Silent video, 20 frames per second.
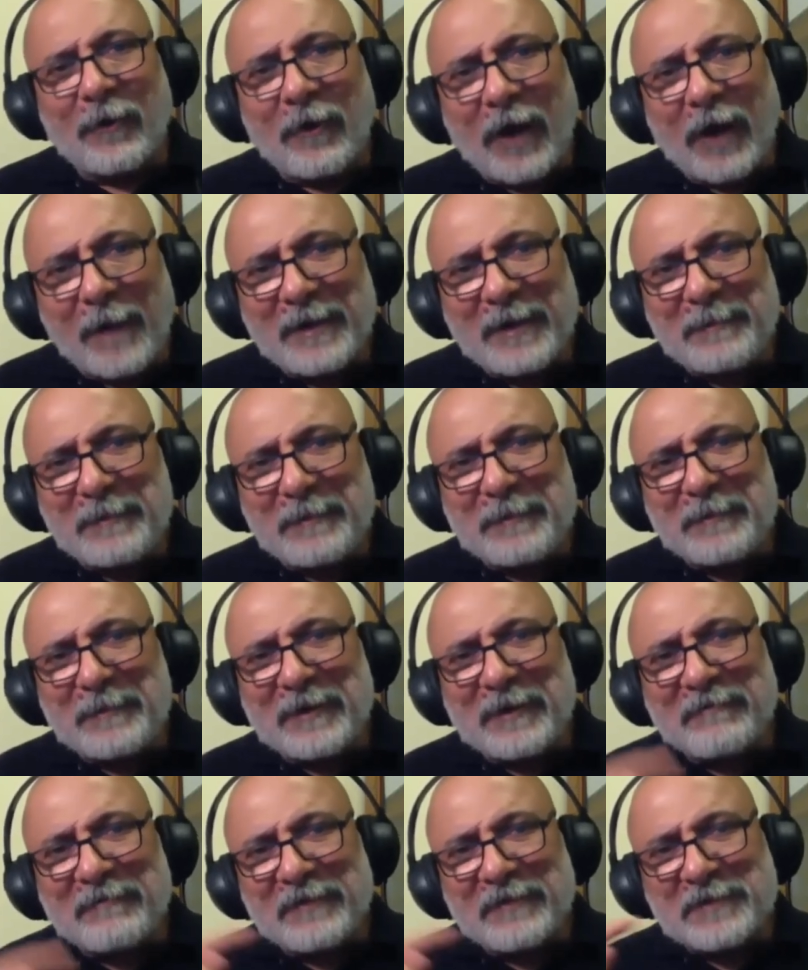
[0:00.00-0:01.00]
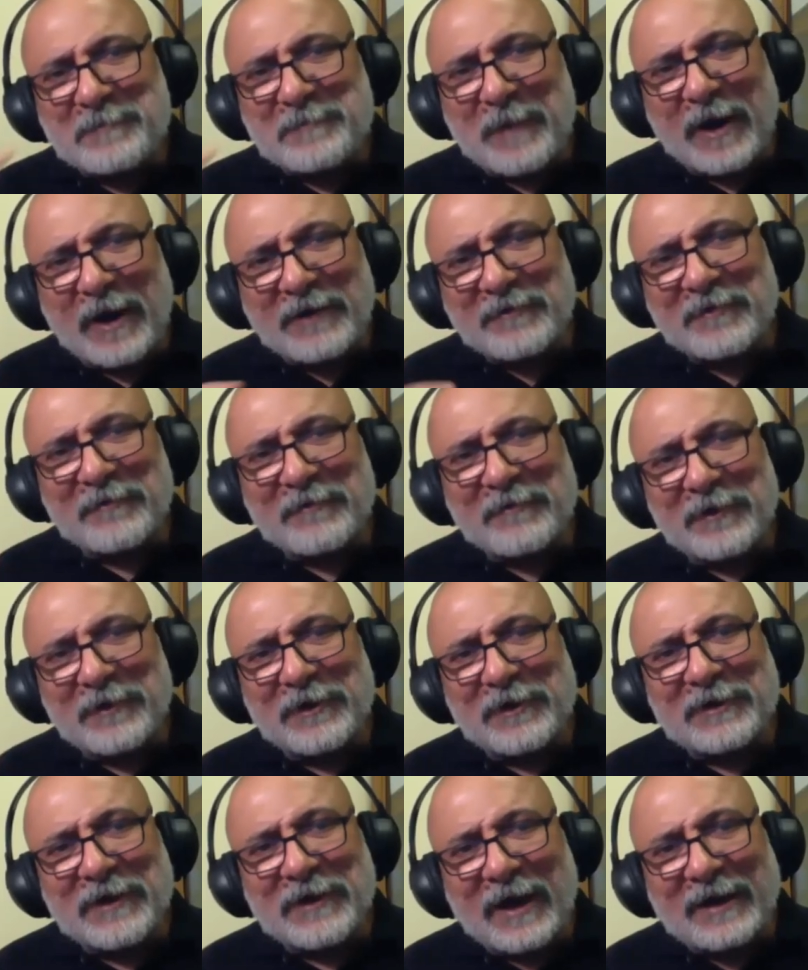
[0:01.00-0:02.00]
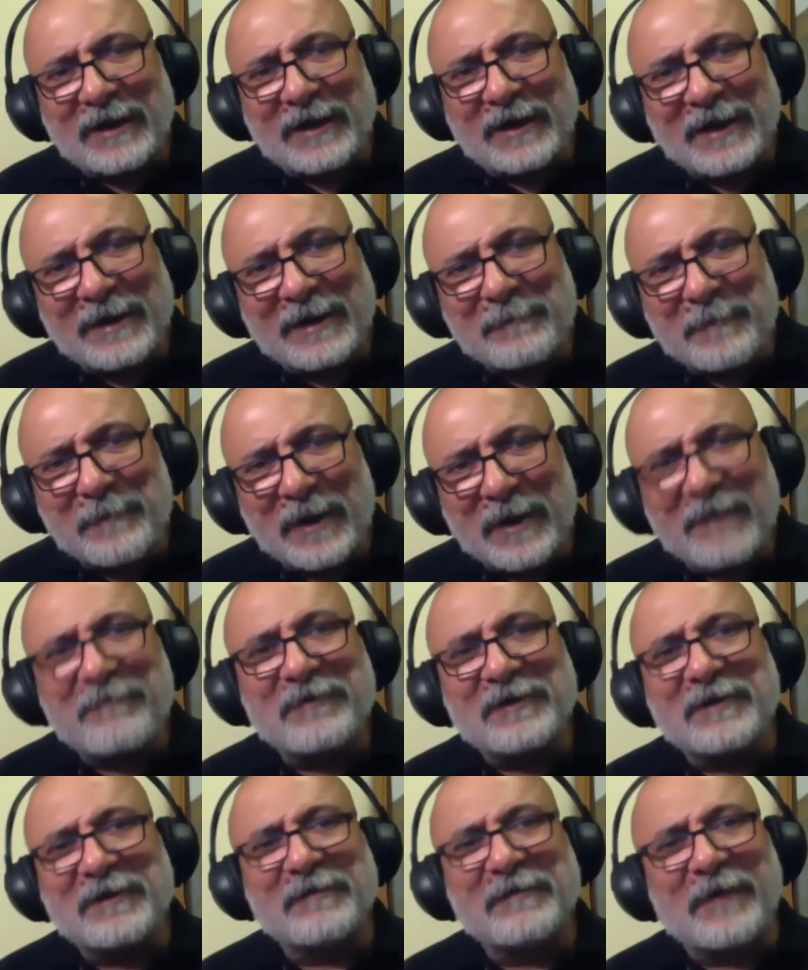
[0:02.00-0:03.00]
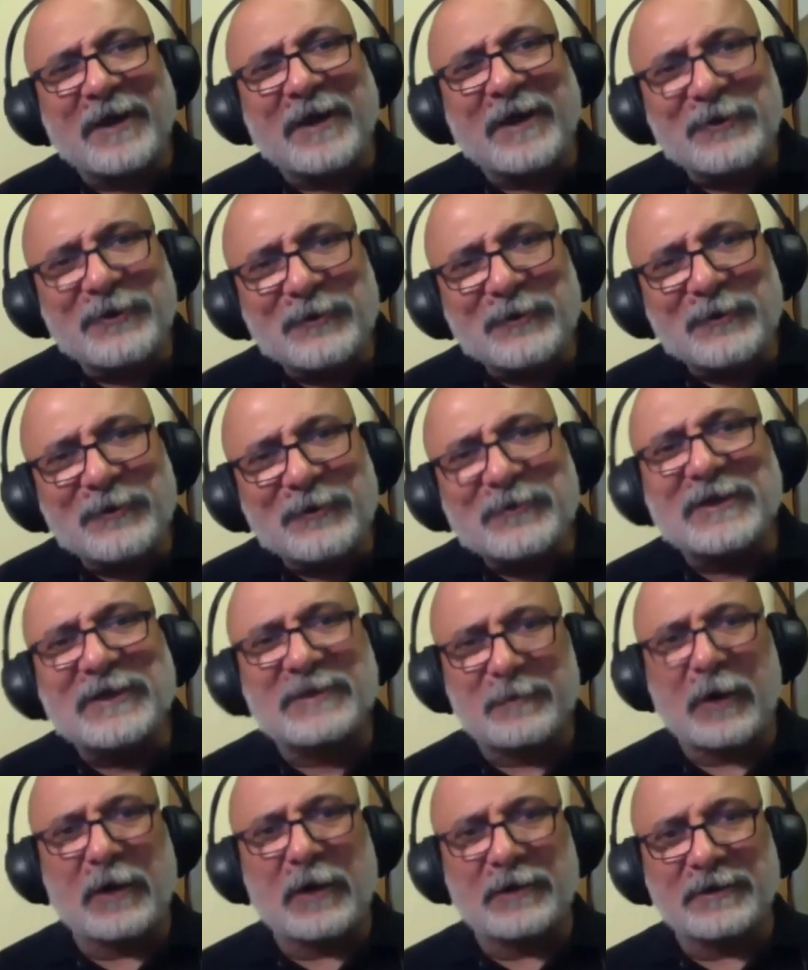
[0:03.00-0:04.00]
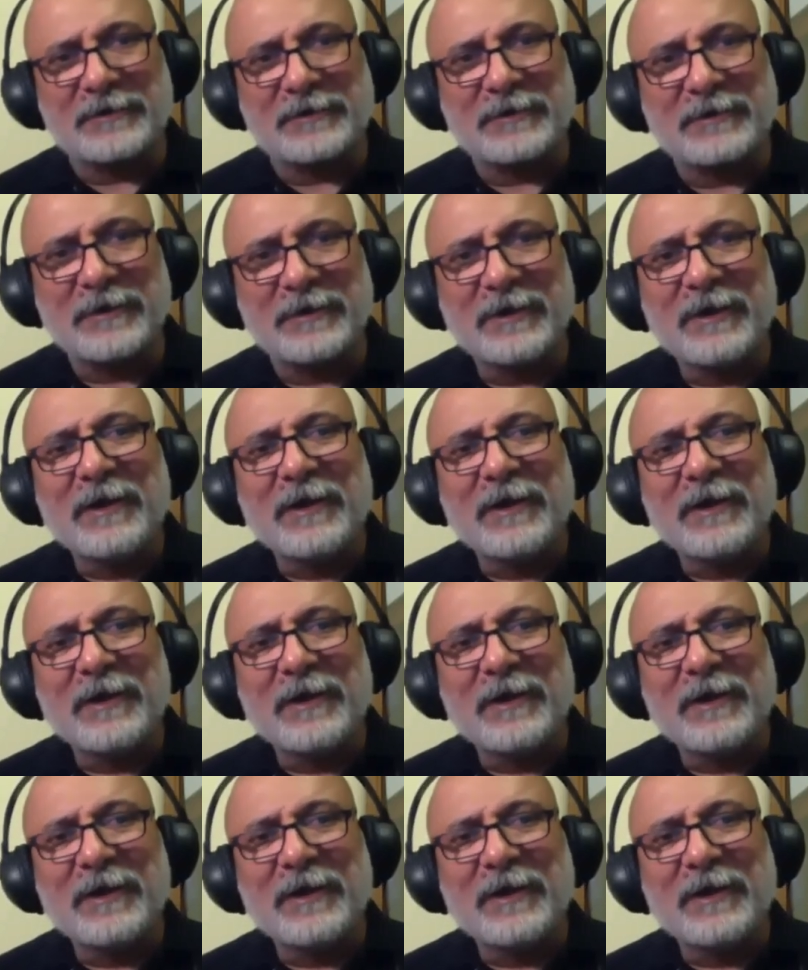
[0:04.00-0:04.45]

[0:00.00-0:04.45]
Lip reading: How many people in which part of the world are getting benefited if I use this product?